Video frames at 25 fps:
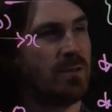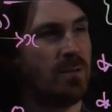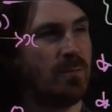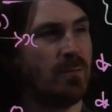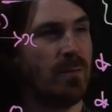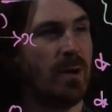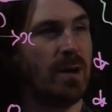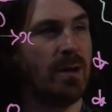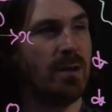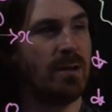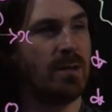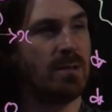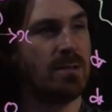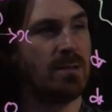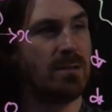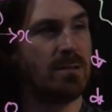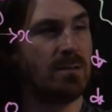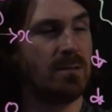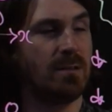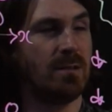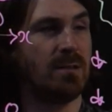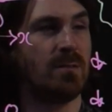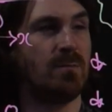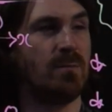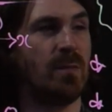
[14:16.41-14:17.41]
minus
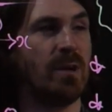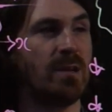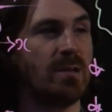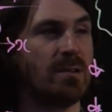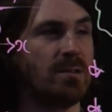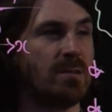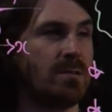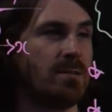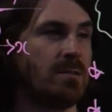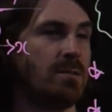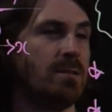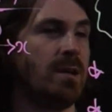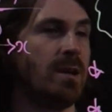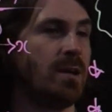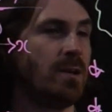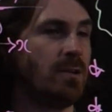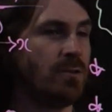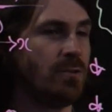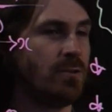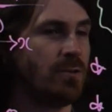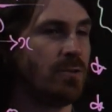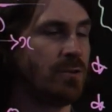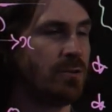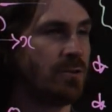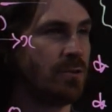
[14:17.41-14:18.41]
this mixed second
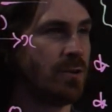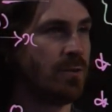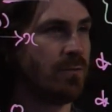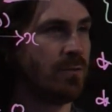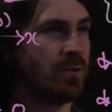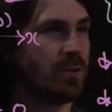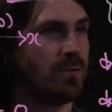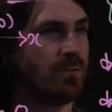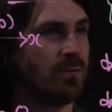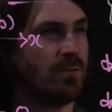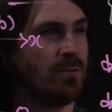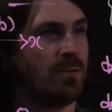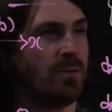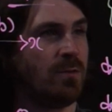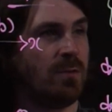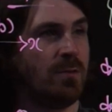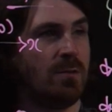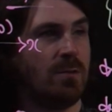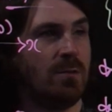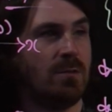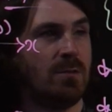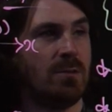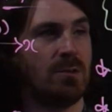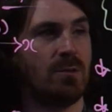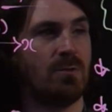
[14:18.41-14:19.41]
order derivative
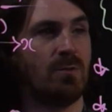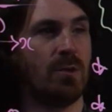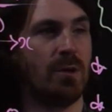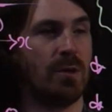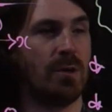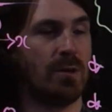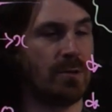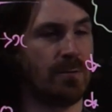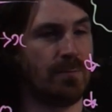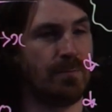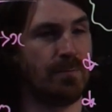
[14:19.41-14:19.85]
squared.